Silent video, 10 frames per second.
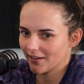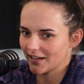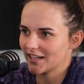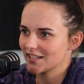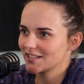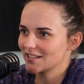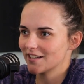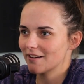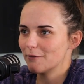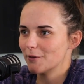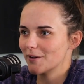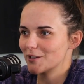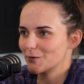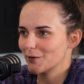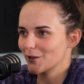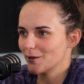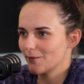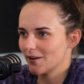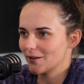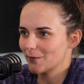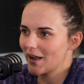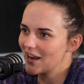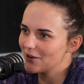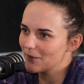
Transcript: I guess, you know, if you want it to work, you find a way and you